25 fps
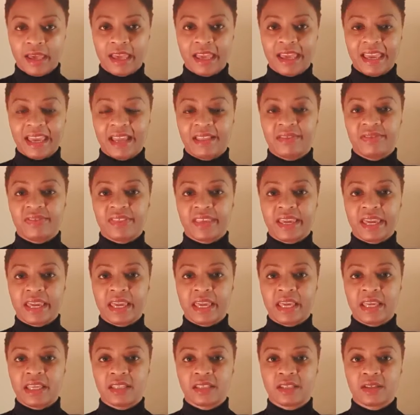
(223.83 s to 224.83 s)
in
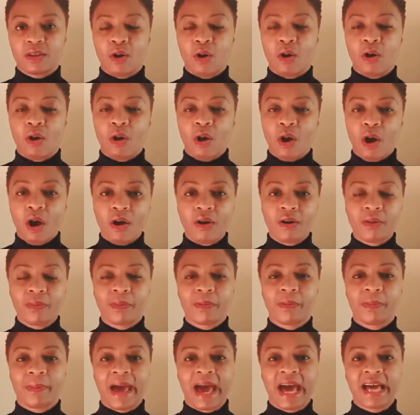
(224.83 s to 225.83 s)
these
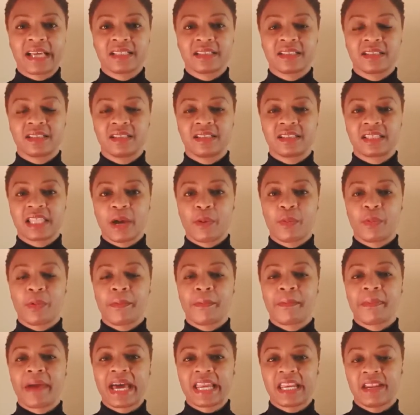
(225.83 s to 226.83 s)
horrible patterns that were
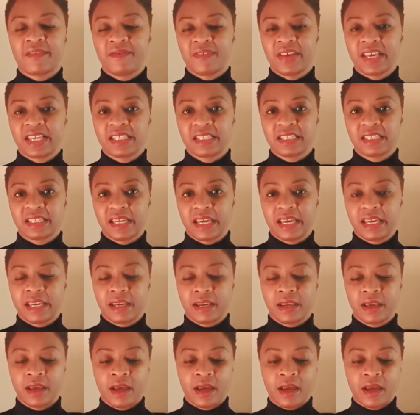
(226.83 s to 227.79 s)
manifesting